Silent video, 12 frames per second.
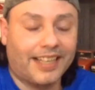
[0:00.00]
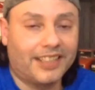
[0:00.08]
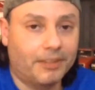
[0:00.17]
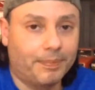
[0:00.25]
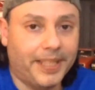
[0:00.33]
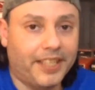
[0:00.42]

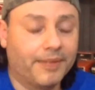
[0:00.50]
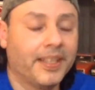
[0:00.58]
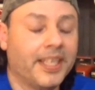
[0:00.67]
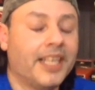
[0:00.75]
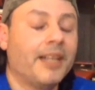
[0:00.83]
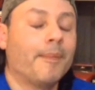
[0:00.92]
this video,
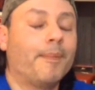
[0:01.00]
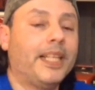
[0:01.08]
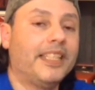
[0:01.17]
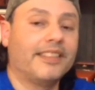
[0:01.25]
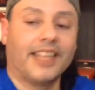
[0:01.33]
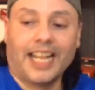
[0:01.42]

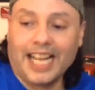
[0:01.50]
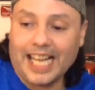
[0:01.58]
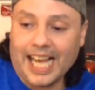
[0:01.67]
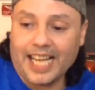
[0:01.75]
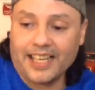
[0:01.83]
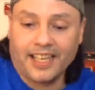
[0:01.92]
please
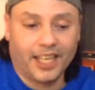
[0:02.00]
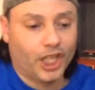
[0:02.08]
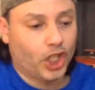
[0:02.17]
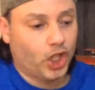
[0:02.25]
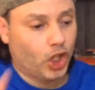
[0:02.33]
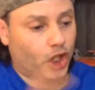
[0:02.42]
like,
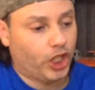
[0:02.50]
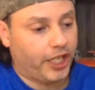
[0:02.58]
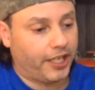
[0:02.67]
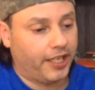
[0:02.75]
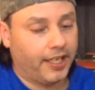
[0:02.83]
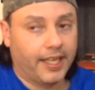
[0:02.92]

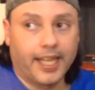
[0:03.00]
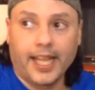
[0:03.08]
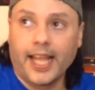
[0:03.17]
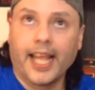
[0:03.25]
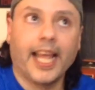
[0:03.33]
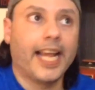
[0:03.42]
share,
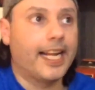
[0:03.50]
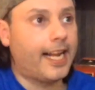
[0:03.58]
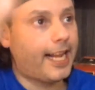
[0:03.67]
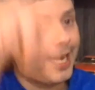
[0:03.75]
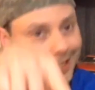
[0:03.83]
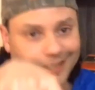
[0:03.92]
and
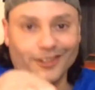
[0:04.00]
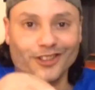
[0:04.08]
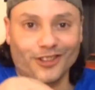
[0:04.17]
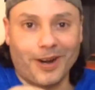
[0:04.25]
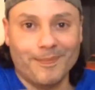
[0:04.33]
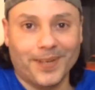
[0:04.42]
hit the
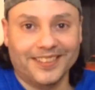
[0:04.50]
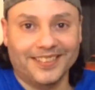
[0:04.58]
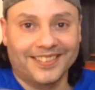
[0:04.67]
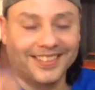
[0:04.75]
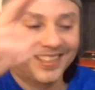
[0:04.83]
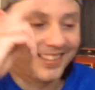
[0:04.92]
subscribe button.
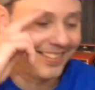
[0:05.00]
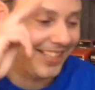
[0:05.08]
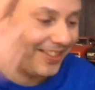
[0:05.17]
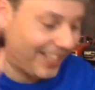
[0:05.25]
See you